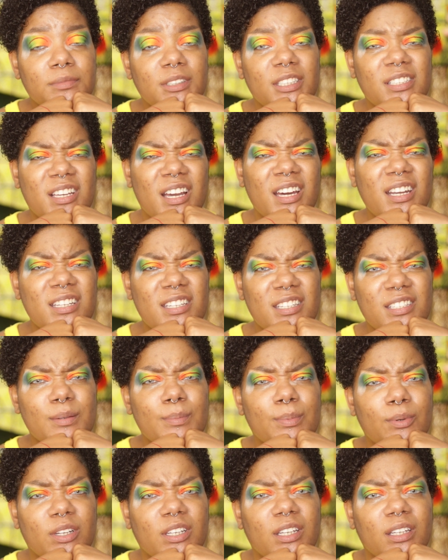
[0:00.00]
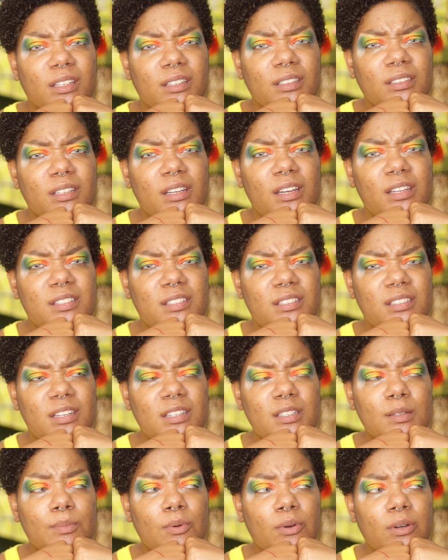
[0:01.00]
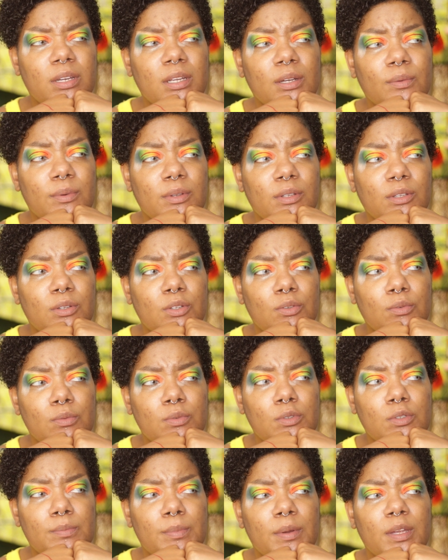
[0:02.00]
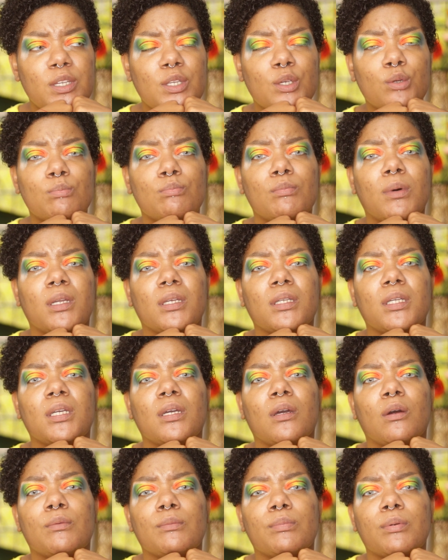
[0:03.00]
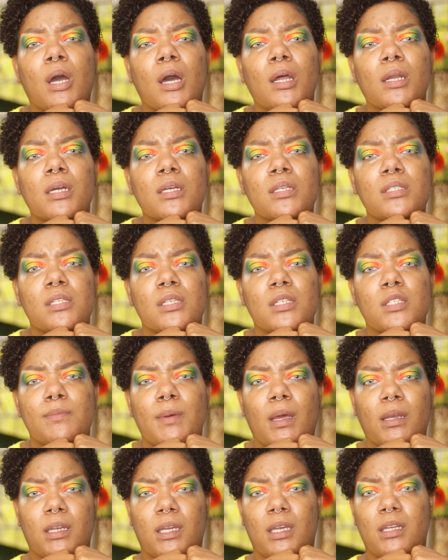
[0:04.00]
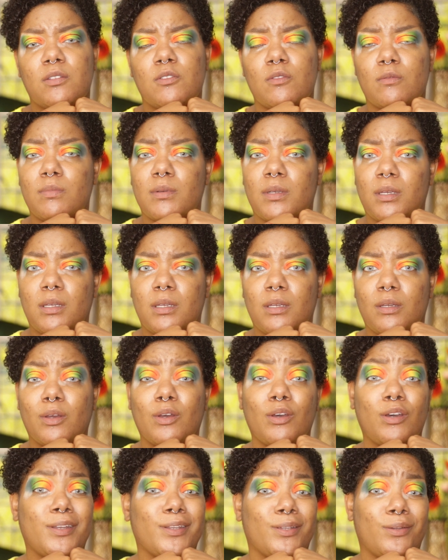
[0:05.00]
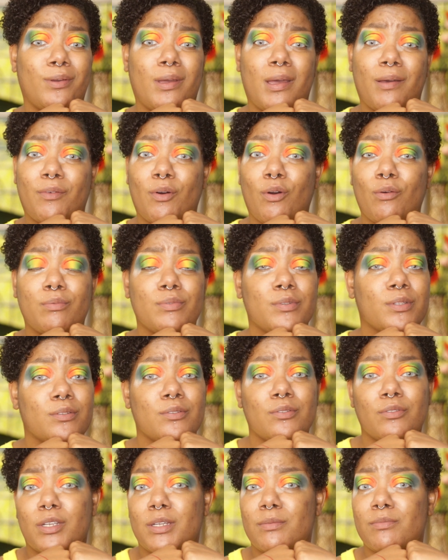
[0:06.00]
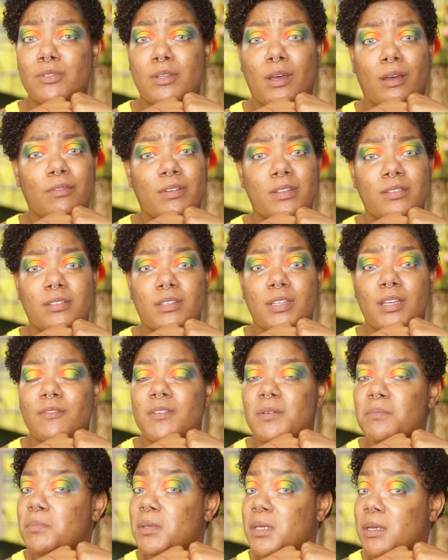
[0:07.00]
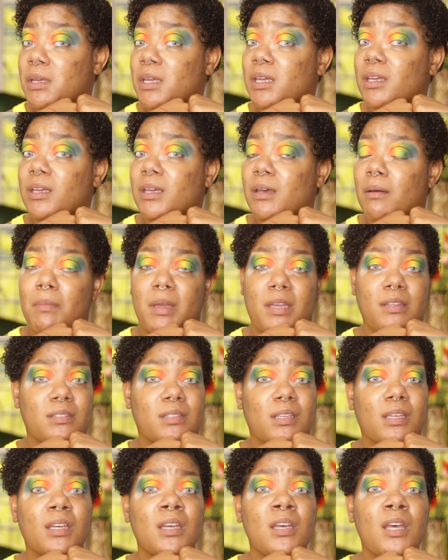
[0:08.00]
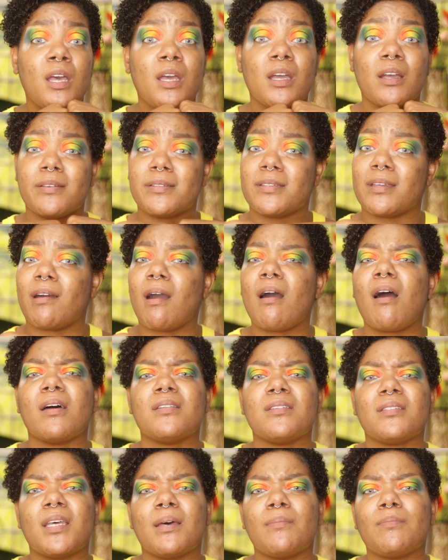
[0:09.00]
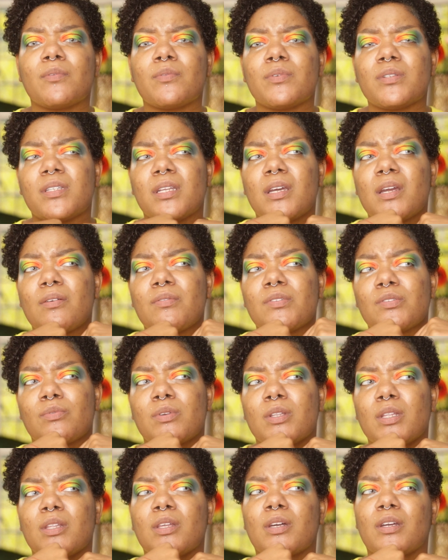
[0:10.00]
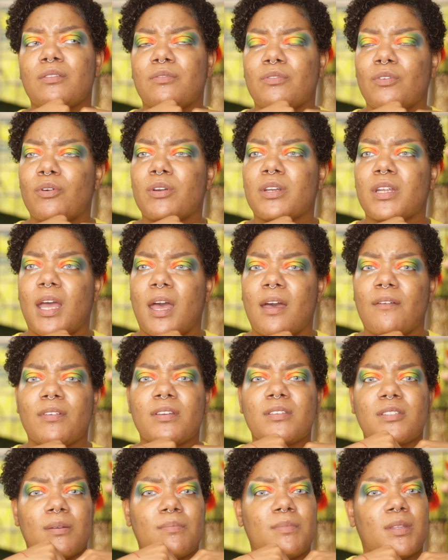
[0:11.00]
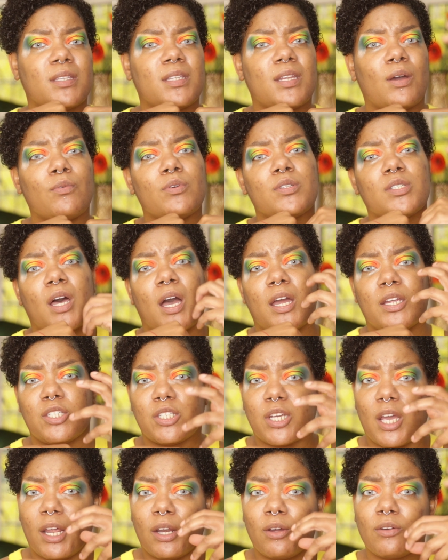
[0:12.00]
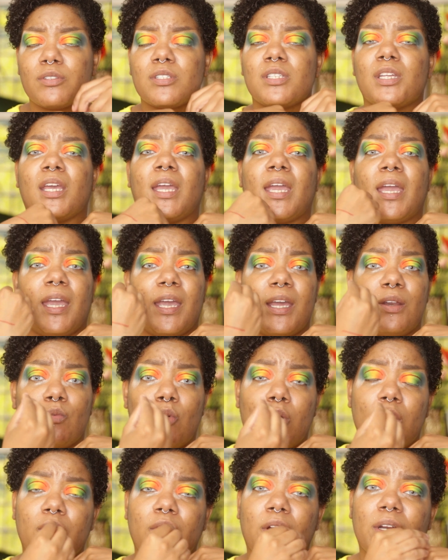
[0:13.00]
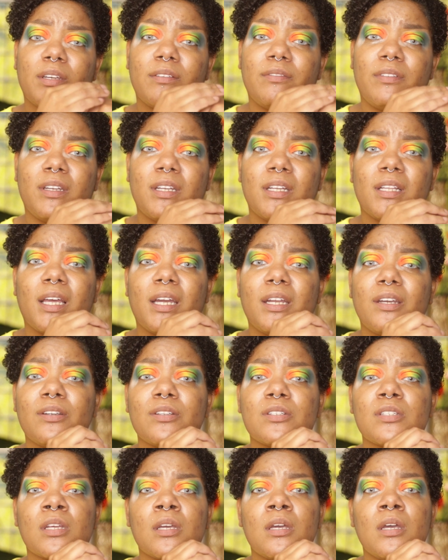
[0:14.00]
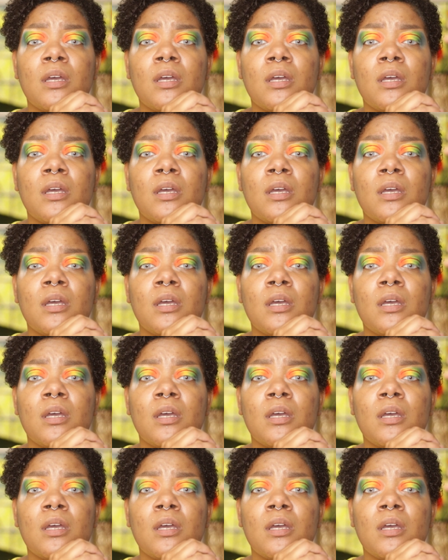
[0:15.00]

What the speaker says: it's kind of disappointing. It's disappointing when you spend your money on products expecting it to be good and you have hopes and dreams, obviously, of it being amazing, because the concept was there. I was really looking forward to having something that was eyeshadows and water activated liners,